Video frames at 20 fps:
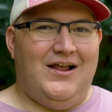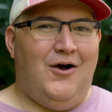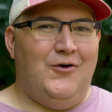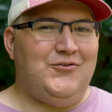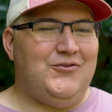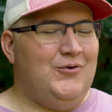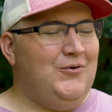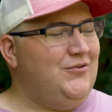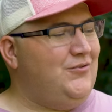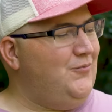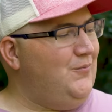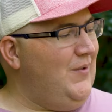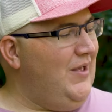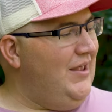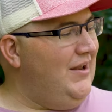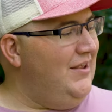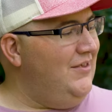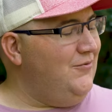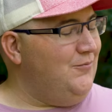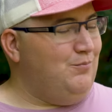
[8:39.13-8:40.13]
Also, it's
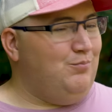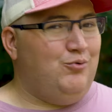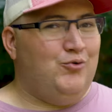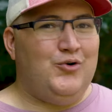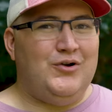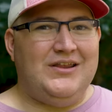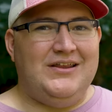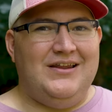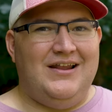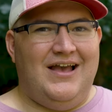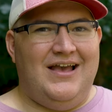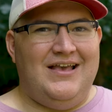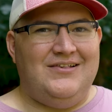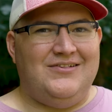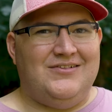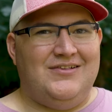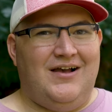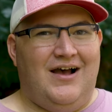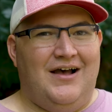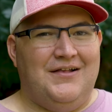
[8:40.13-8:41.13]
it is pretty
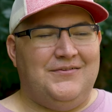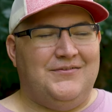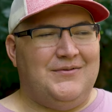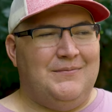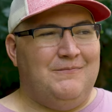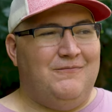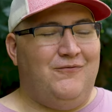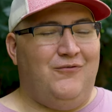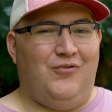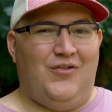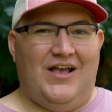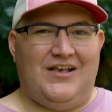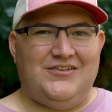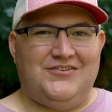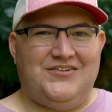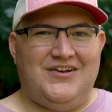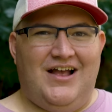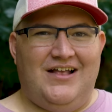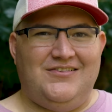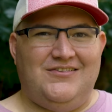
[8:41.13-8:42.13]
nice on some flex
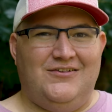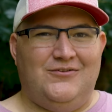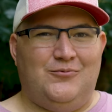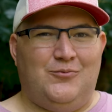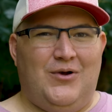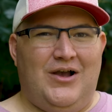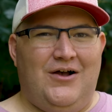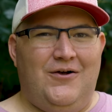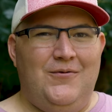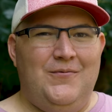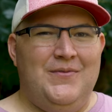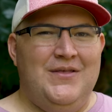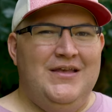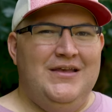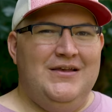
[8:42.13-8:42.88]
shots as well.